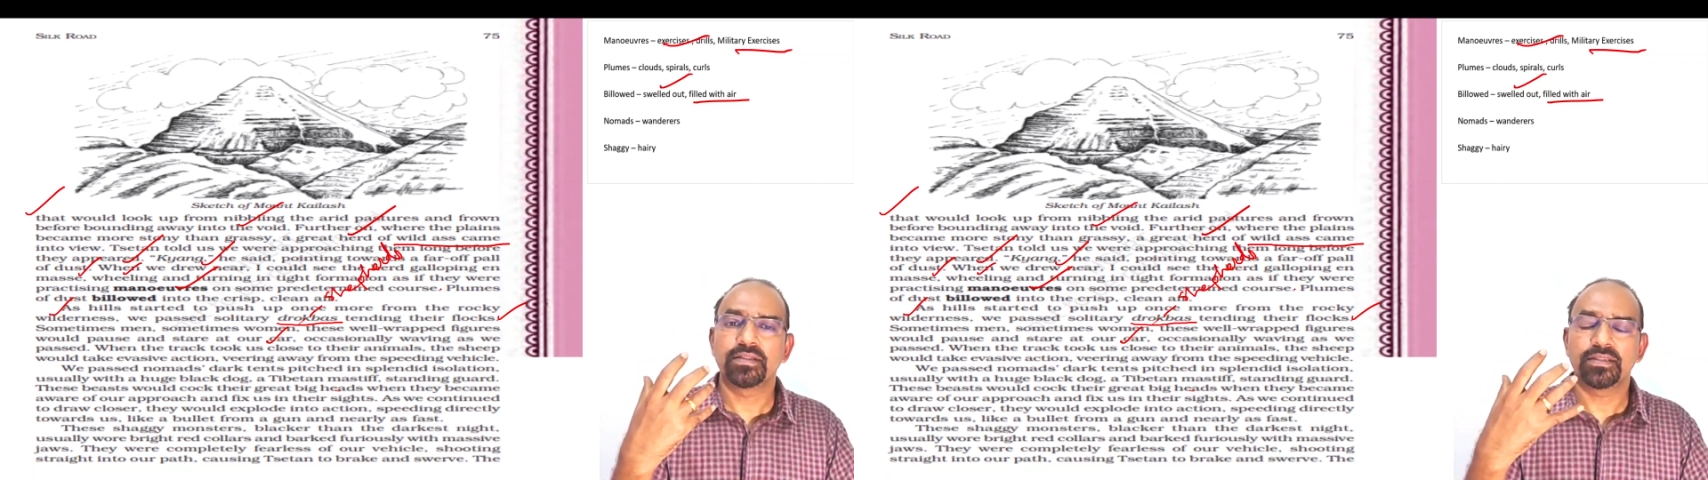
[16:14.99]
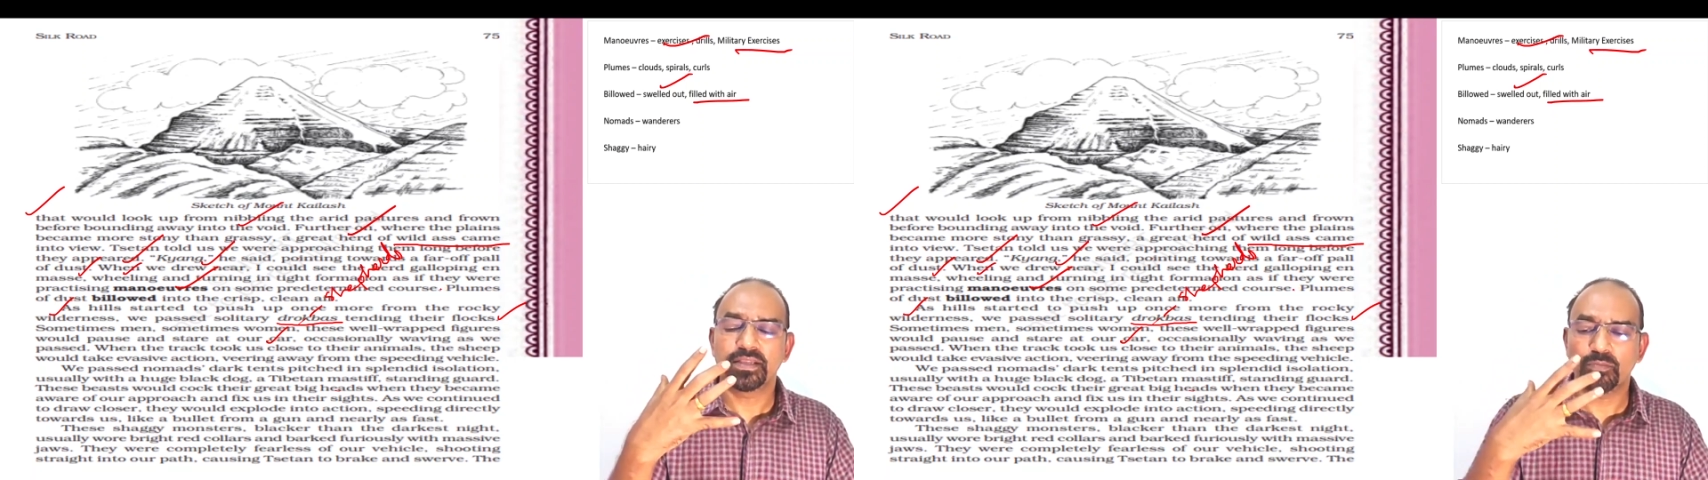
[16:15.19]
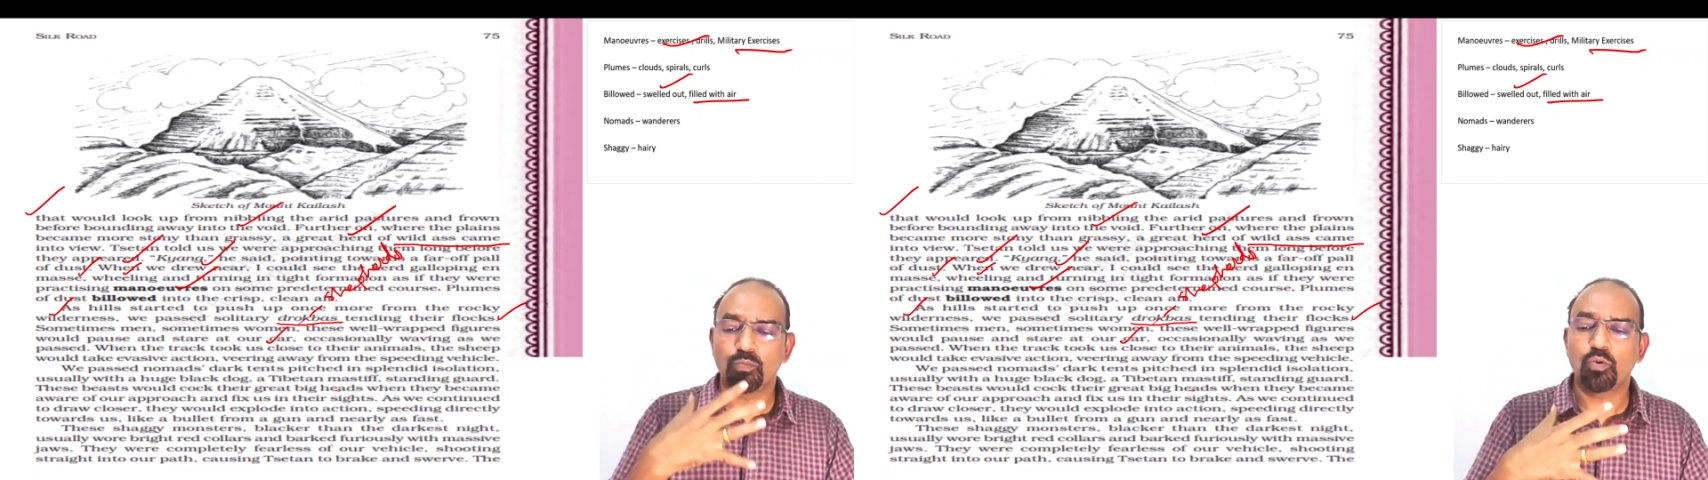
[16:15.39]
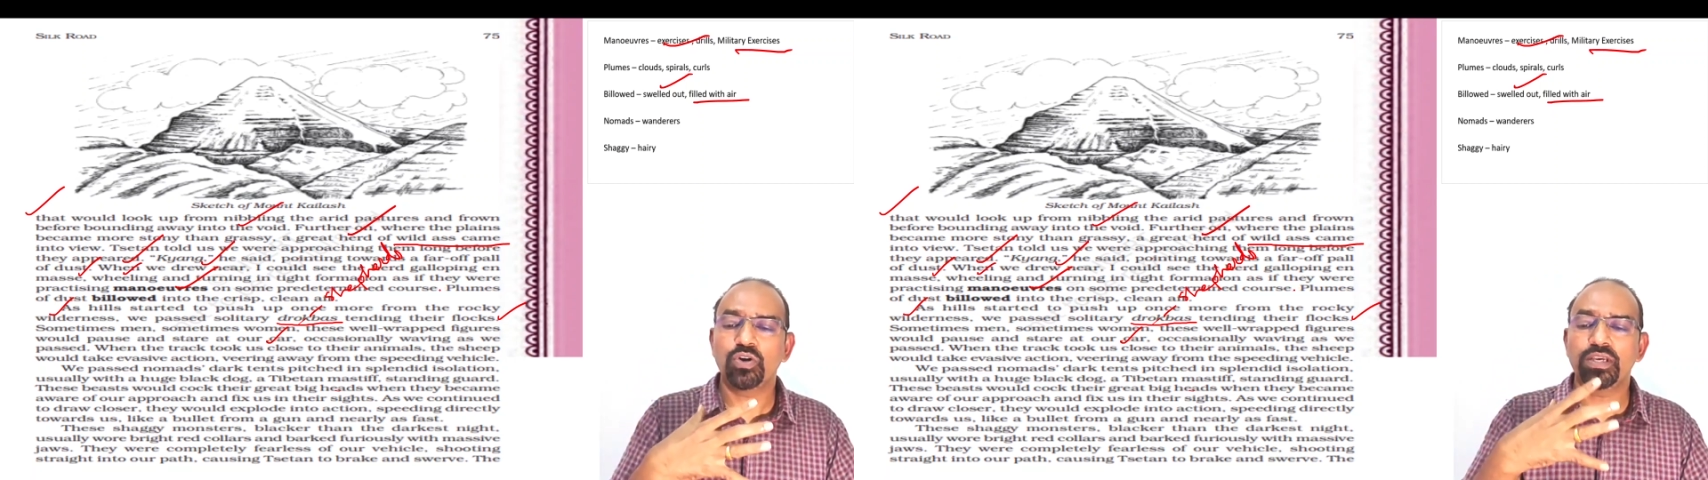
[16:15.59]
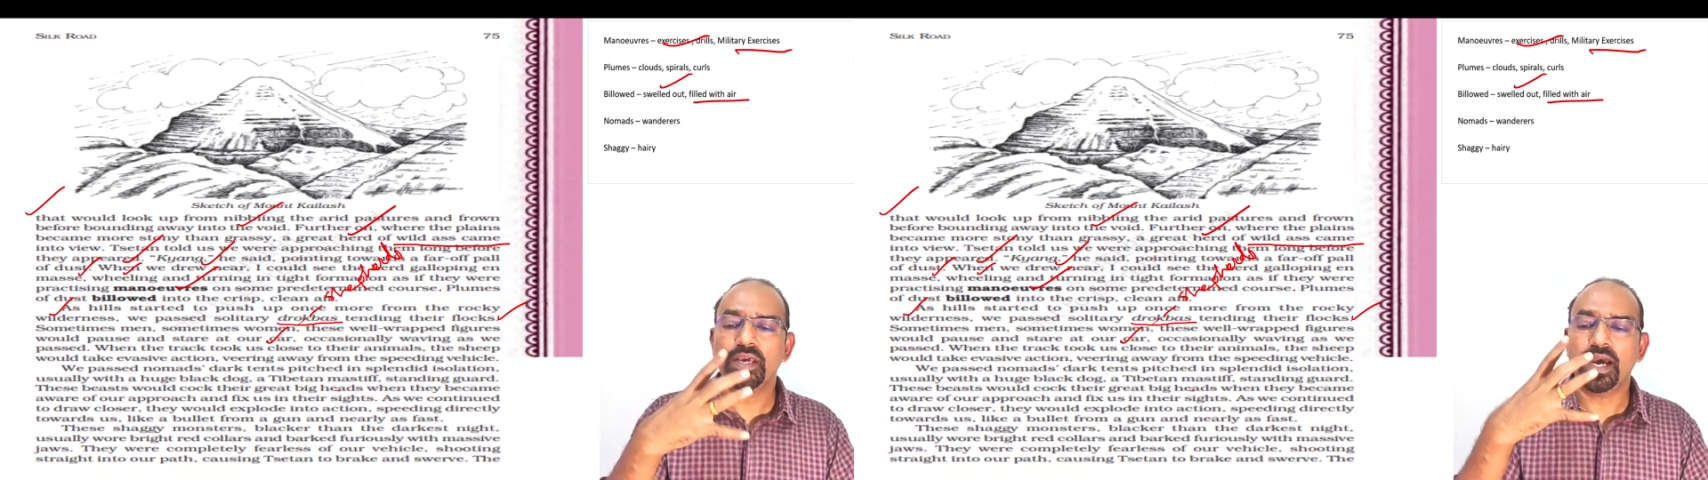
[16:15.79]
their
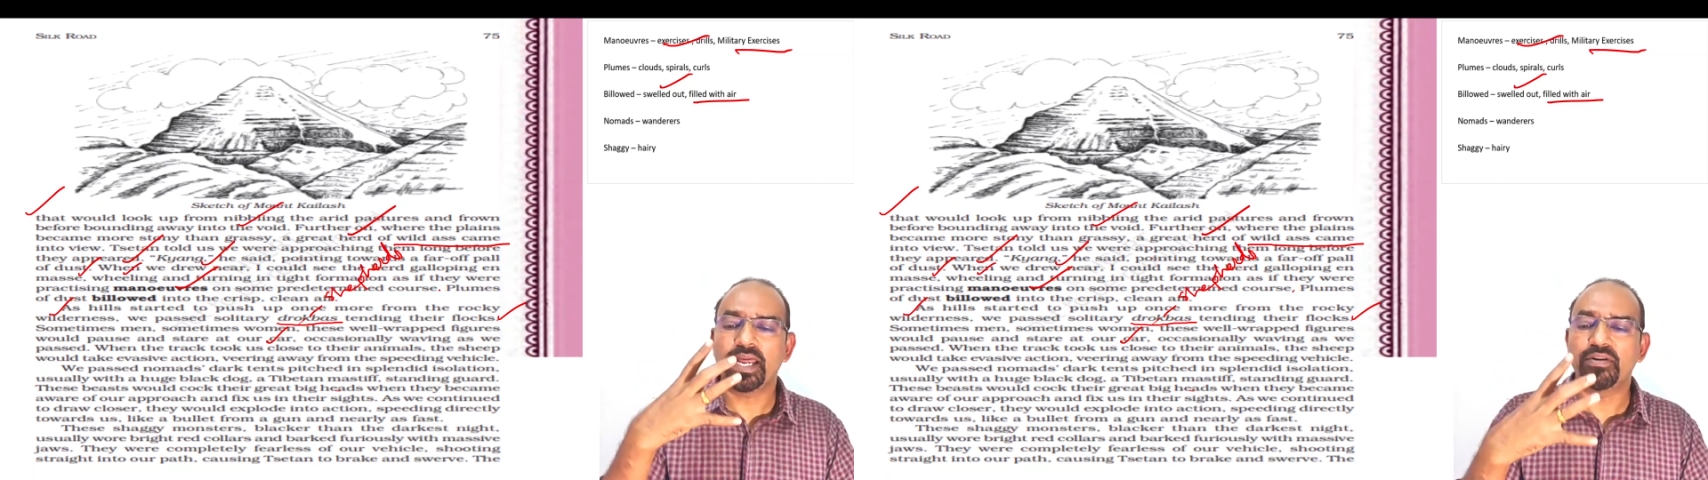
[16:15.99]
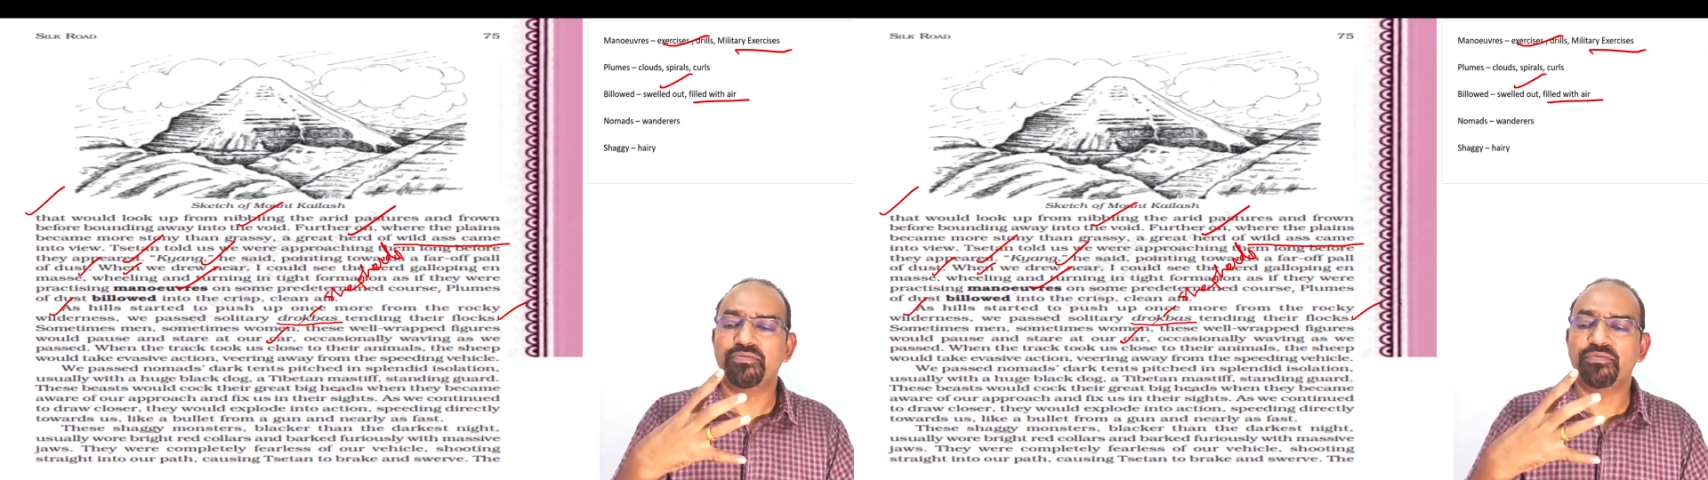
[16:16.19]
body and